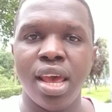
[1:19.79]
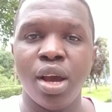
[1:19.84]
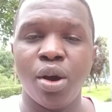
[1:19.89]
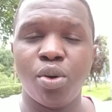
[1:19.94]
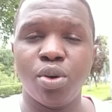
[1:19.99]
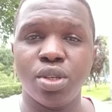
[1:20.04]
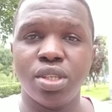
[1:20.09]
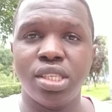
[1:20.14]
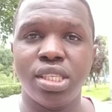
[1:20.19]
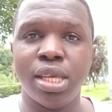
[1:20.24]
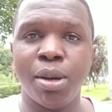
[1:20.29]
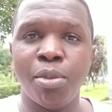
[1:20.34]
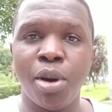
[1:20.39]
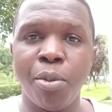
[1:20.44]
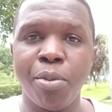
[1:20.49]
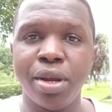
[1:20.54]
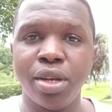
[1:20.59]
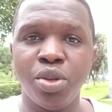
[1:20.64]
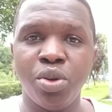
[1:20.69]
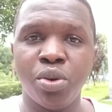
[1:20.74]
because the
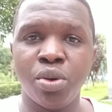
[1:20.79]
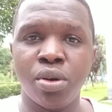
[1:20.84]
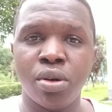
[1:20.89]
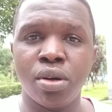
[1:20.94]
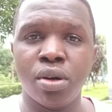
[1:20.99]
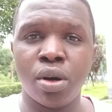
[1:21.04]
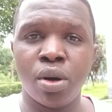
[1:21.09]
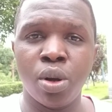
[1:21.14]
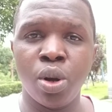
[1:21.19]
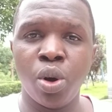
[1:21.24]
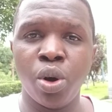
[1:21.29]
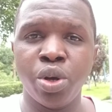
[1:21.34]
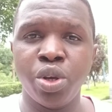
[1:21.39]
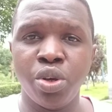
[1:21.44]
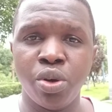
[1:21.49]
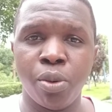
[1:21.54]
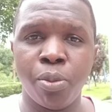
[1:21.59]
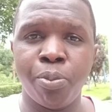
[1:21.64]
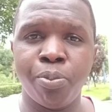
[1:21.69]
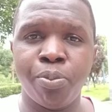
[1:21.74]
moment you clog
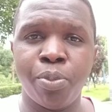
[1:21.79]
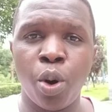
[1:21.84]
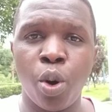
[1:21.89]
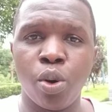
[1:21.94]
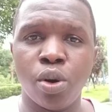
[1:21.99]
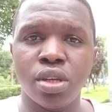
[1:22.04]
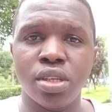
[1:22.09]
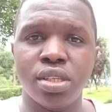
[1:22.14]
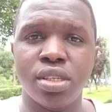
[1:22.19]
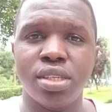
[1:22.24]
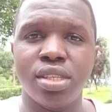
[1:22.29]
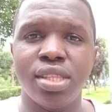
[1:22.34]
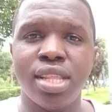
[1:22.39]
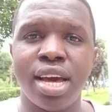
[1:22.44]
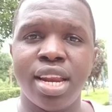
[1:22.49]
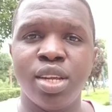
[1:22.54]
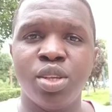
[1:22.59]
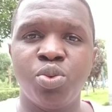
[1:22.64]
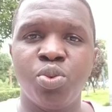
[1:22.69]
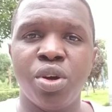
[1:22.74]
your pores,
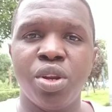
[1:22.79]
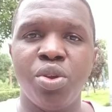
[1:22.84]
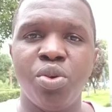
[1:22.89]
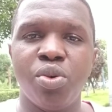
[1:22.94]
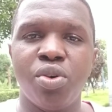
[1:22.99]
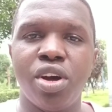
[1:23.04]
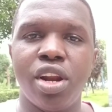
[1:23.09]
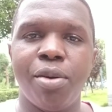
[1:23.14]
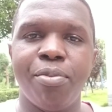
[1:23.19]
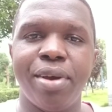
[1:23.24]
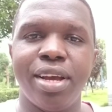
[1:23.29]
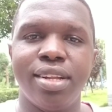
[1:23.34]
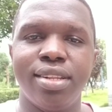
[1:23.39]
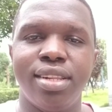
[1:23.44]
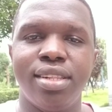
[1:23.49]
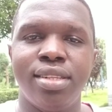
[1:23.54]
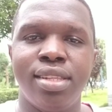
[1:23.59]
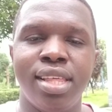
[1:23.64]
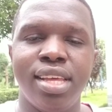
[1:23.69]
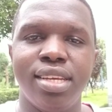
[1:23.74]
that is when you're gonna make
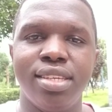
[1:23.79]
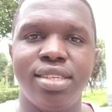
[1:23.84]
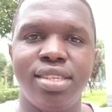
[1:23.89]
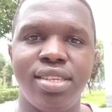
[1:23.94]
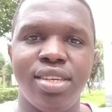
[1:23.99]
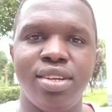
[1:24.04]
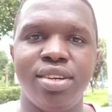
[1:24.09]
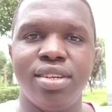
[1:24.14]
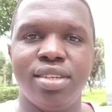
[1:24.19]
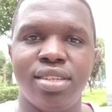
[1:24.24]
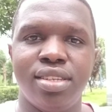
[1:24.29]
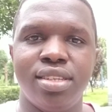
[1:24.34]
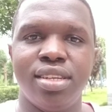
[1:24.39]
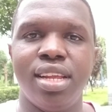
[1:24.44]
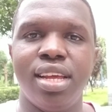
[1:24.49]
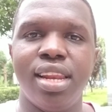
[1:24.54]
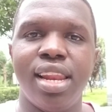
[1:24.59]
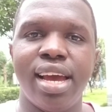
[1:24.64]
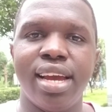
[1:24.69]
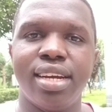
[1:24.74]
things
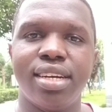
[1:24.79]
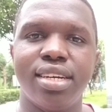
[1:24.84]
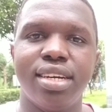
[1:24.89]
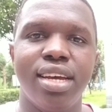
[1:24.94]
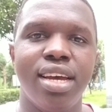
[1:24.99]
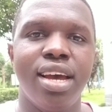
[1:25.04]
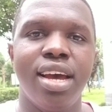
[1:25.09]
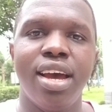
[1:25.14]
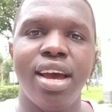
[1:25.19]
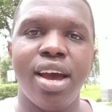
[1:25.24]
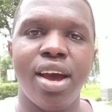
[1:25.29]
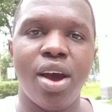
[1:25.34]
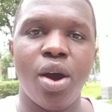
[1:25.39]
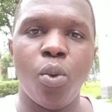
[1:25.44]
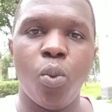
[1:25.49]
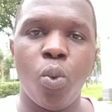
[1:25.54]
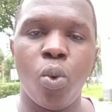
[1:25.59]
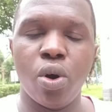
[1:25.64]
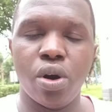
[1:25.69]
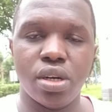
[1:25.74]
seriously like
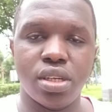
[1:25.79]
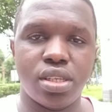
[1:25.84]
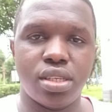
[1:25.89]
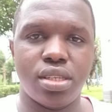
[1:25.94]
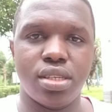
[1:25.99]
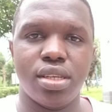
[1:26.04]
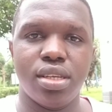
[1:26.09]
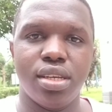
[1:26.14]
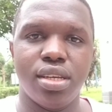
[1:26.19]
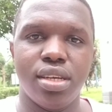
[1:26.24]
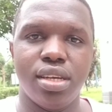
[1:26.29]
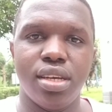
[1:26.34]
worse,